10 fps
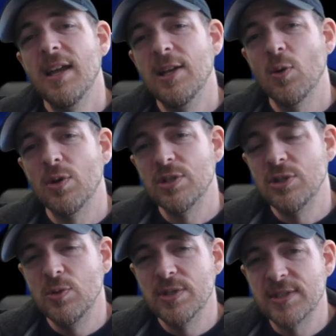in order to
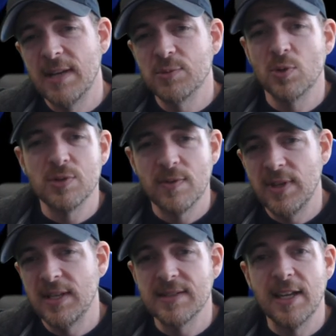do the same sorts of
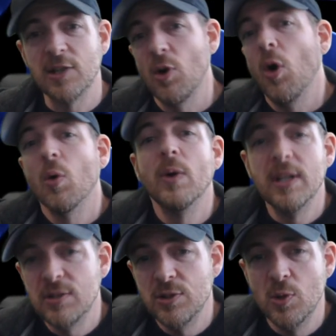things that I can
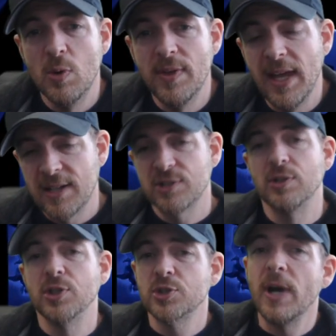already do with
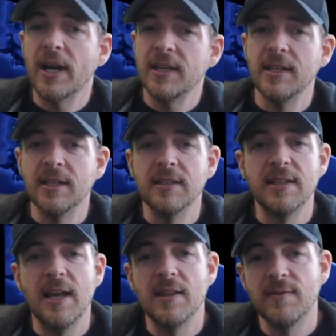external tracking
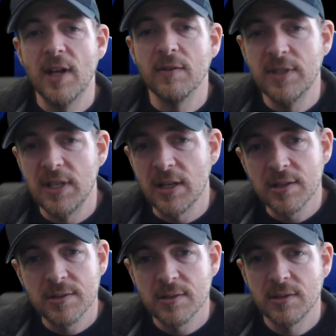and the Valve
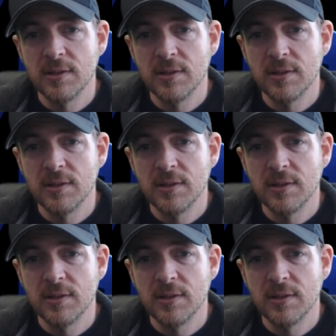Index.